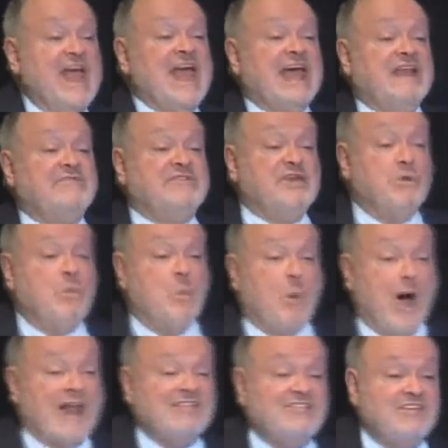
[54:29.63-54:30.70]
And if you
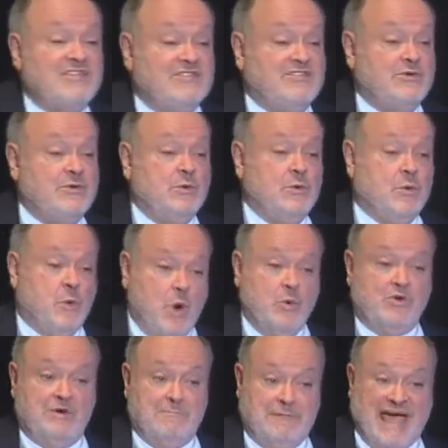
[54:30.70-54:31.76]
want to,
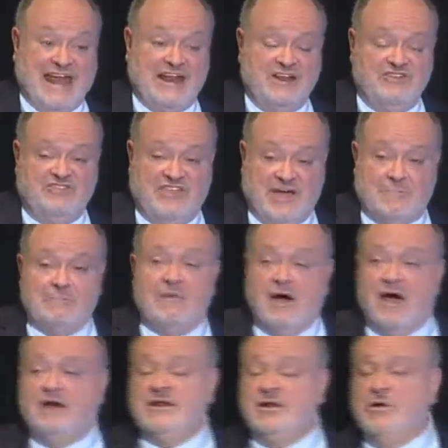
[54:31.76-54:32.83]
quote, manage them,
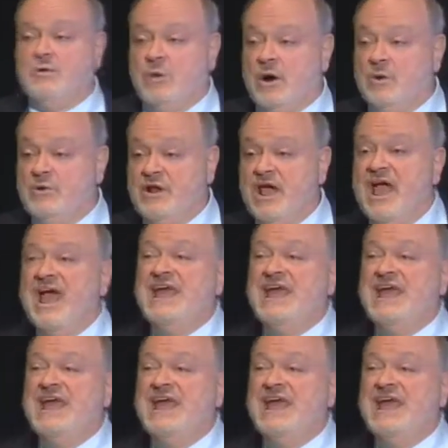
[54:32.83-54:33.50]
unquote,